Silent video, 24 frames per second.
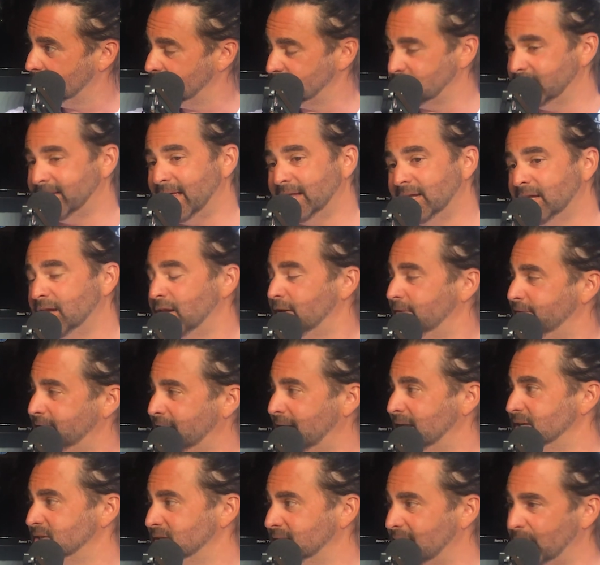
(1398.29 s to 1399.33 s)
So then the
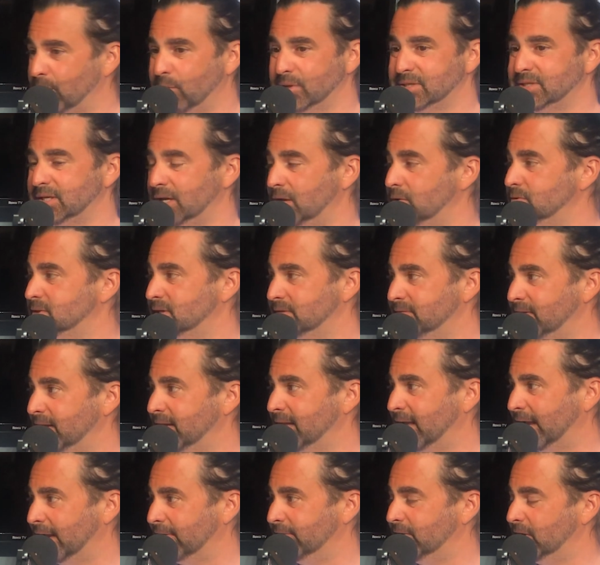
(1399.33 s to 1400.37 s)
notification, like, what's the use of it?
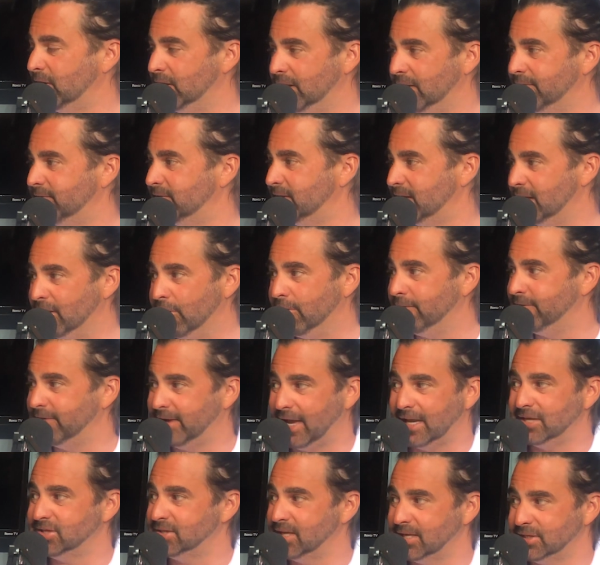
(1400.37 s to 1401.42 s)
Like if the
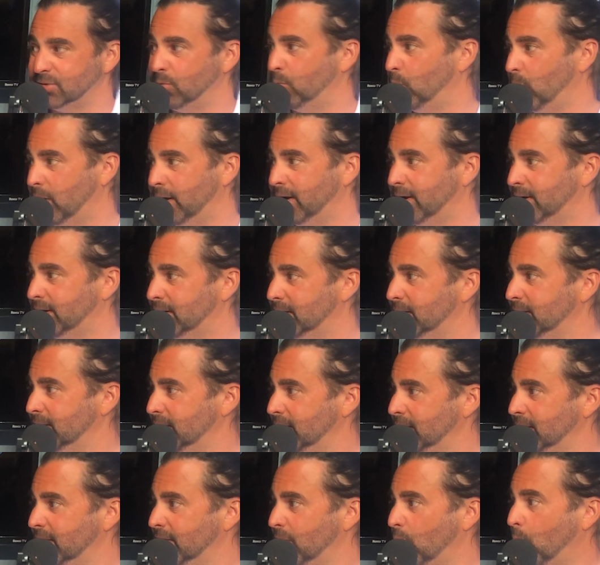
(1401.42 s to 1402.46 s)
notification doesn't work,
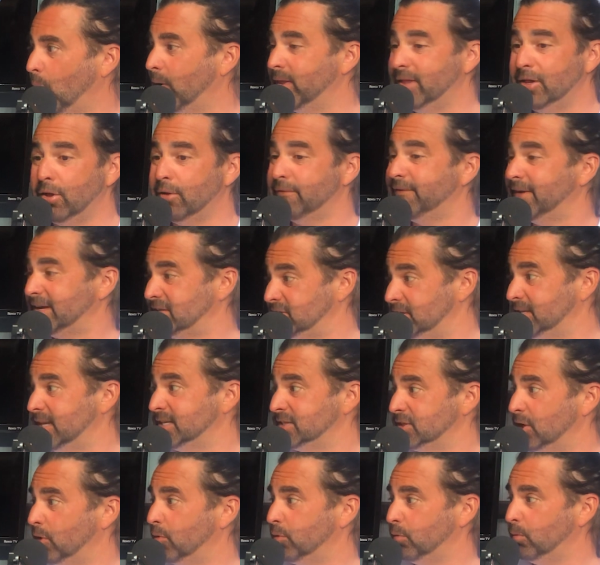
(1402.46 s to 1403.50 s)
or the notification
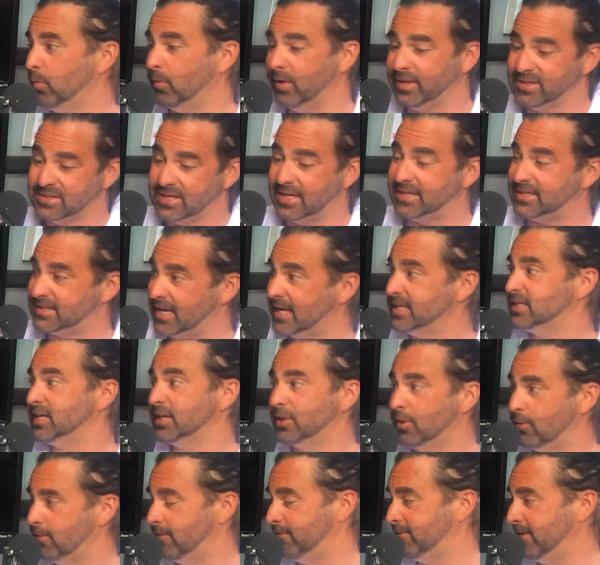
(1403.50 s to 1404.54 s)
doesn't go through it says it
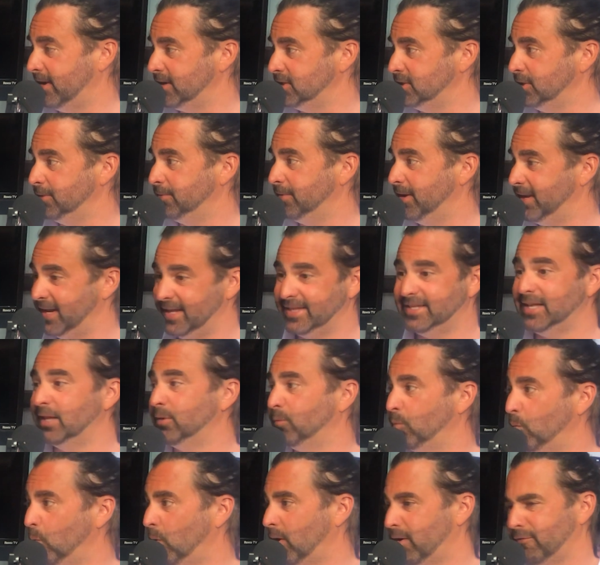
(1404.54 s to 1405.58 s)
notified you and it
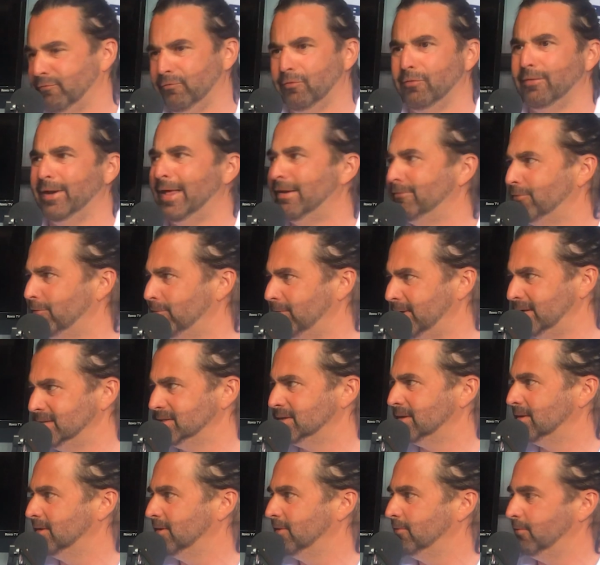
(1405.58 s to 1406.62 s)
didn't work for whatever
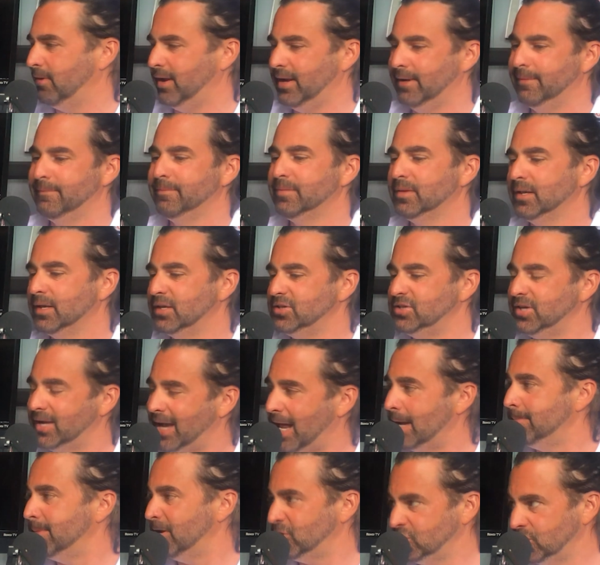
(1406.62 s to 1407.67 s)
reason, right? So you
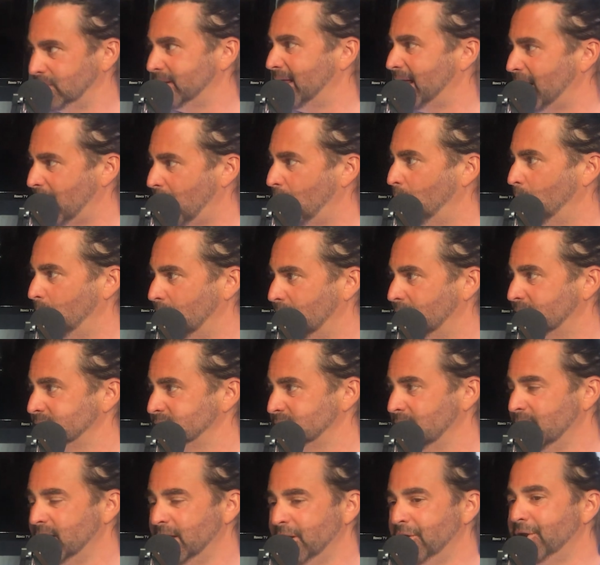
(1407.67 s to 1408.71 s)
got to make sure that all works.
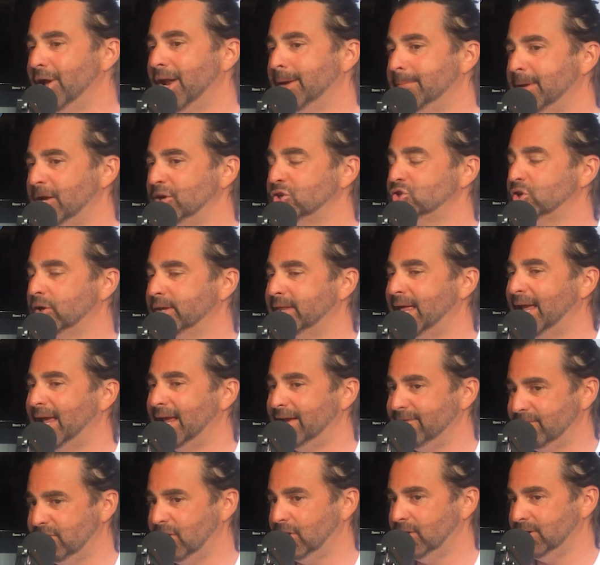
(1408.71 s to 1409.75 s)
You got to make sure that
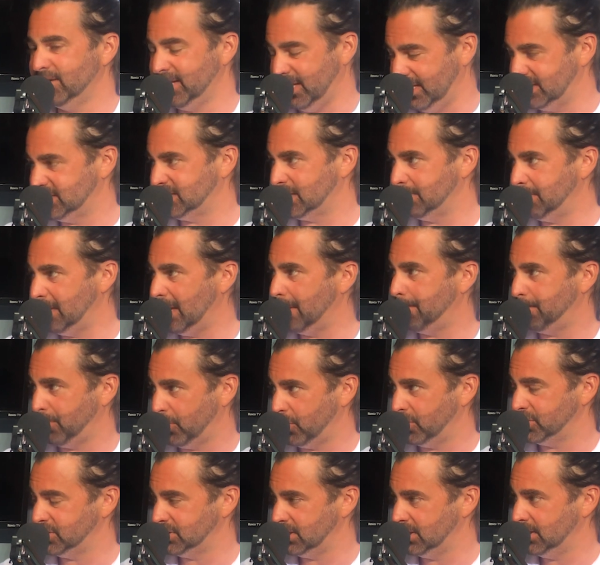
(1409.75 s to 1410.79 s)
if there needs to be a
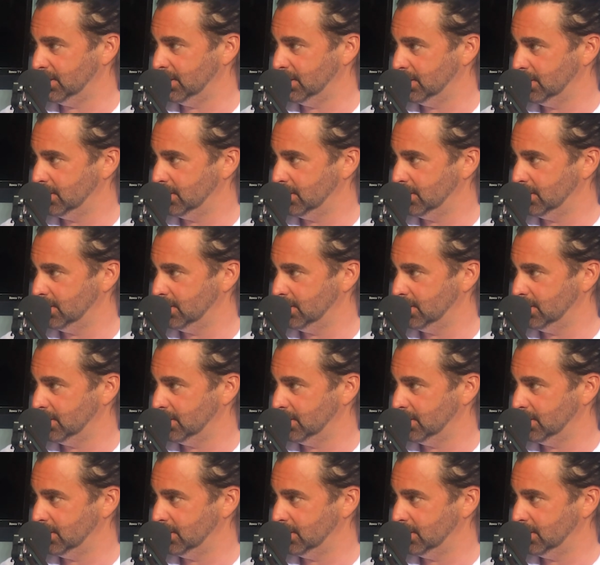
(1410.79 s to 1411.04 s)
person